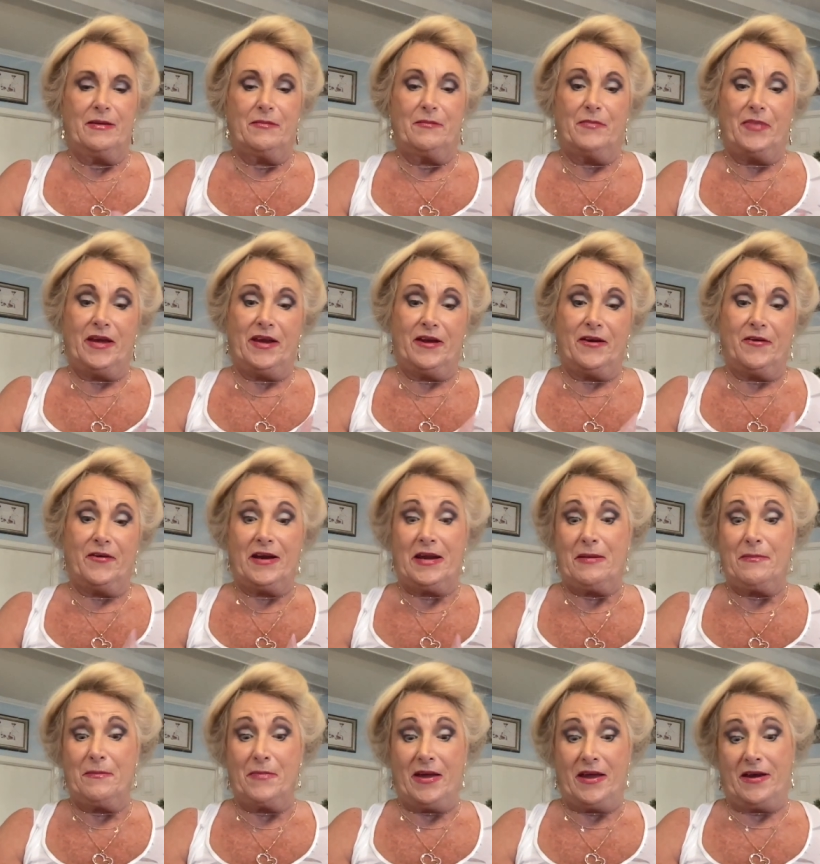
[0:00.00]

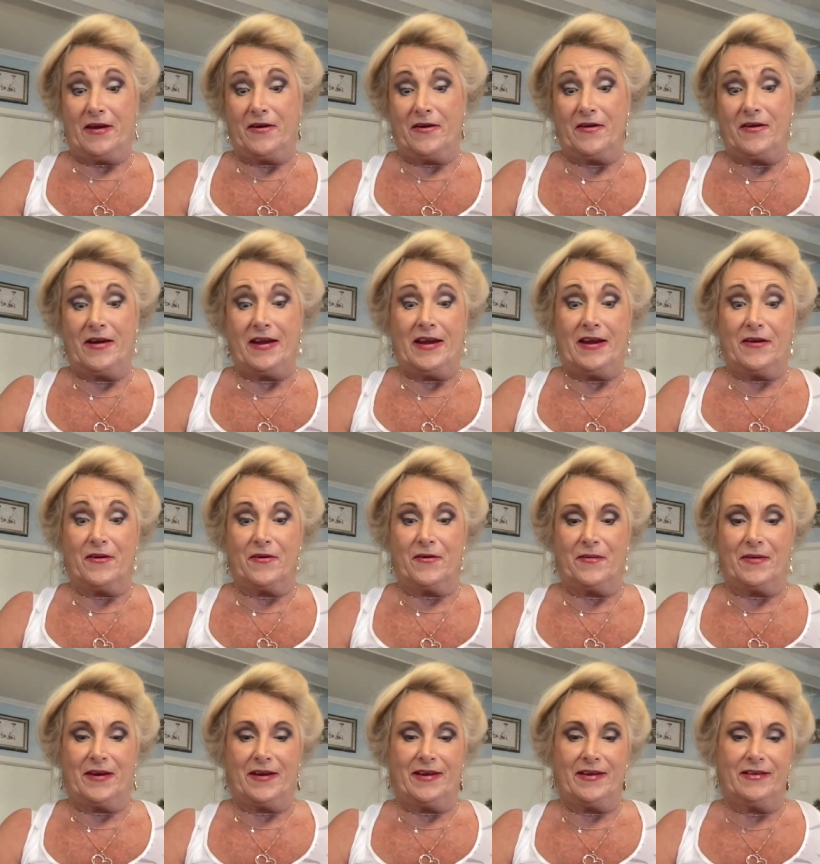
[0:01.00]
berry bear
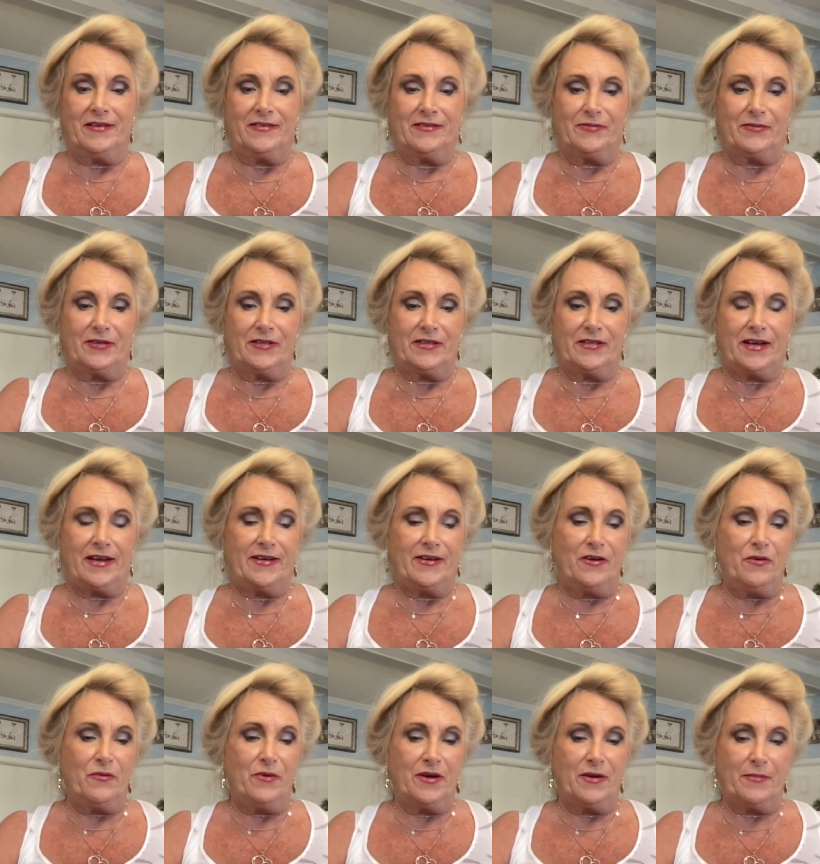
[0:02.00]
earrings, which I
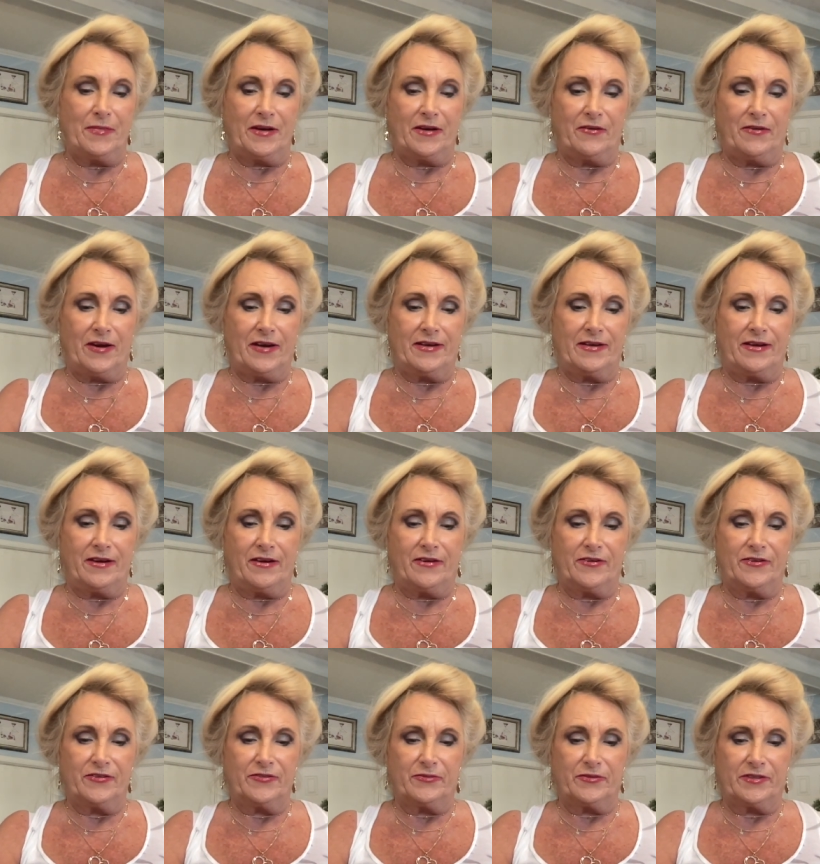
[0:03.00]
know one of my
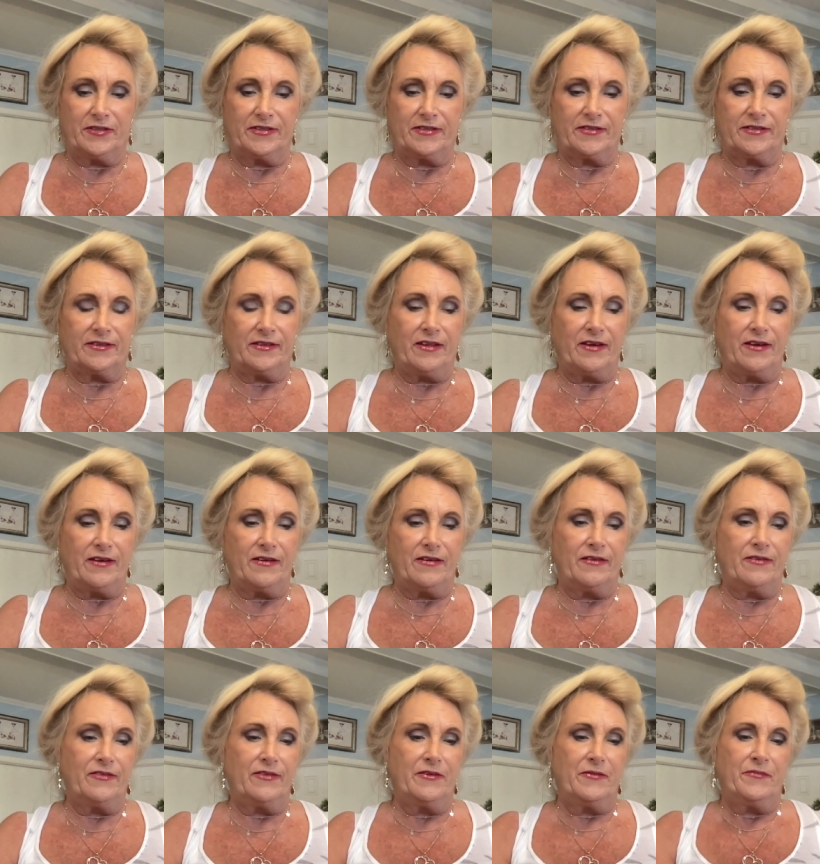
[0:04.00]
granddaughters will just
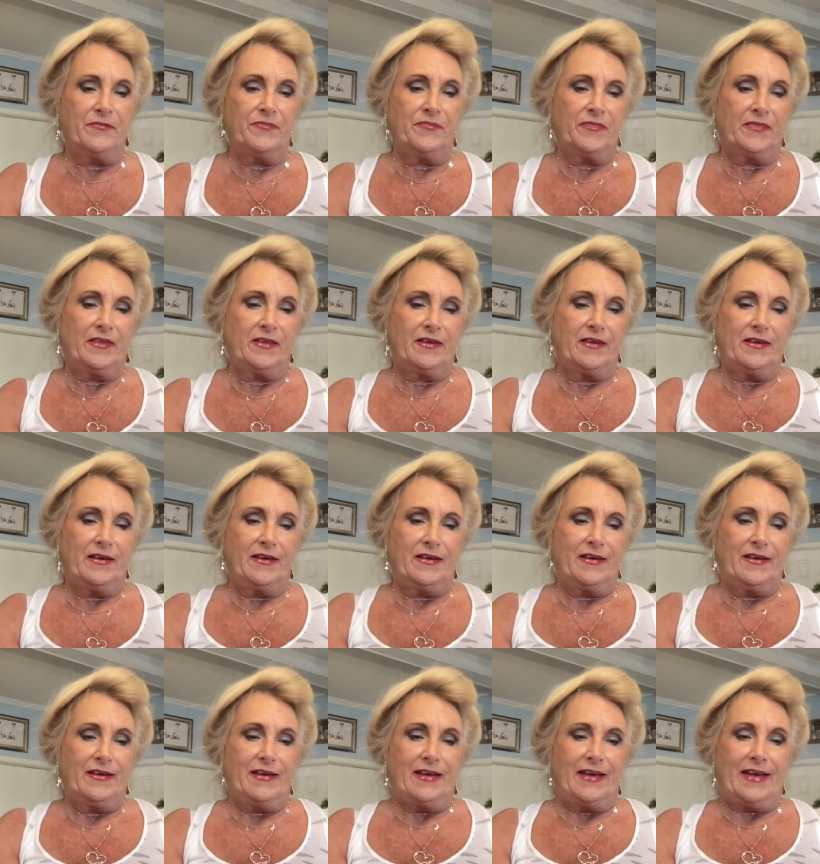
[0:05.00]
love.
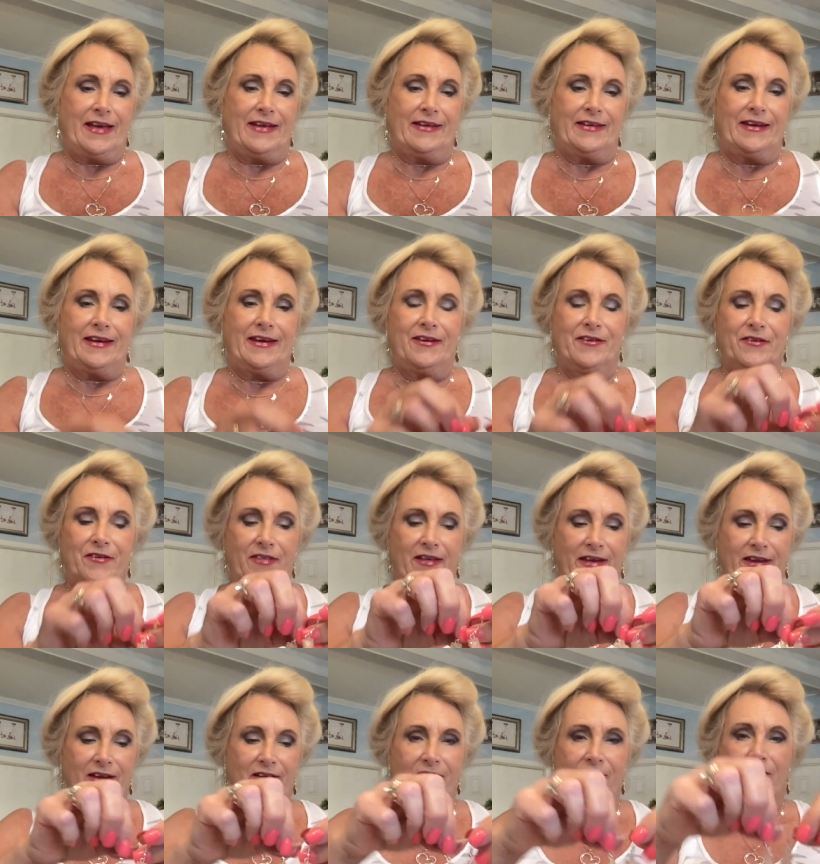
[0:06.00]
And here
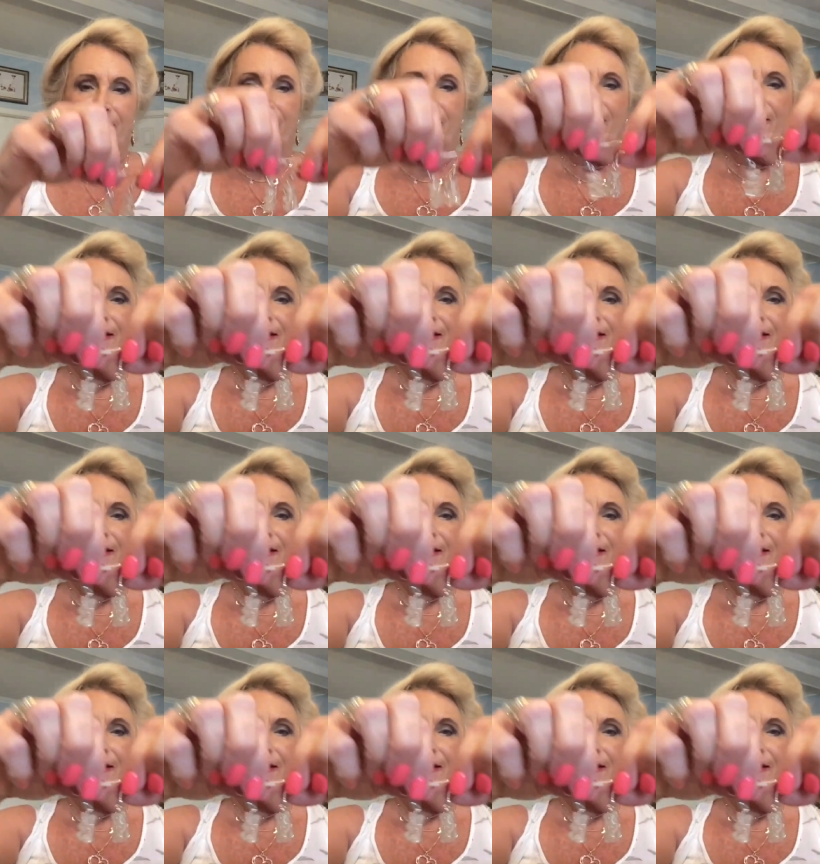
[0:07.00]
they are,